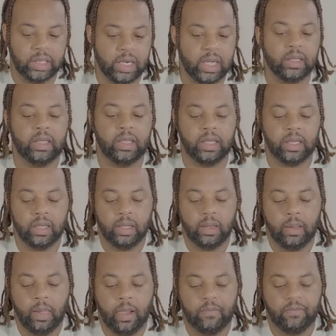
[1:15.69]
And I think
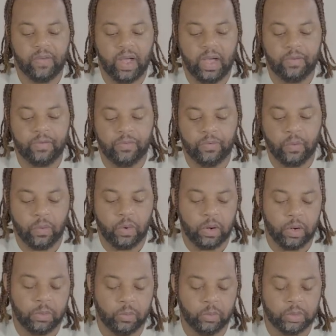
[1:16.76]

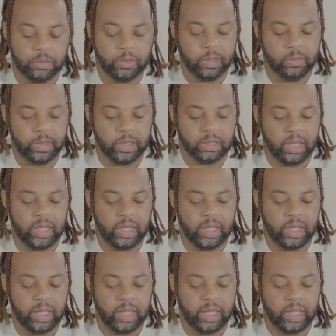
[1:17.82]
5-4 was pretty much